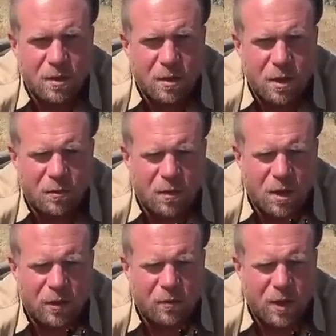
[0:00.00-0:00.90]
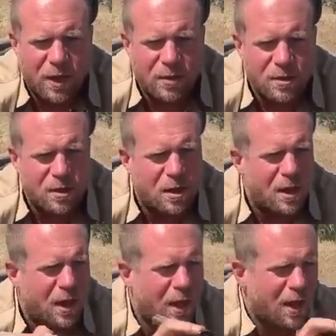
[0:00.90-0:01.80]
and one on the right,
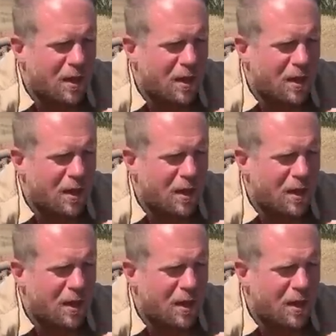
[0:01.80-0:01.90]
and